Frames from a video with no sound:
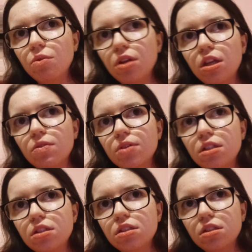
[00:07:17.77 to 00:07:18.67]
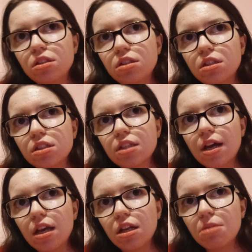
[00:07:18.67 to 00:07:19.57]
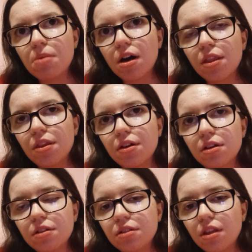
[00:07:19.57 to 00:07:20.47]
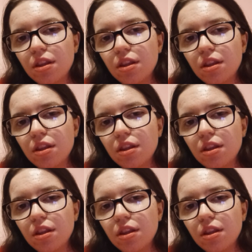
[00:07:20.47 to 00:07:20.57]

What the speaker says: we even decide about the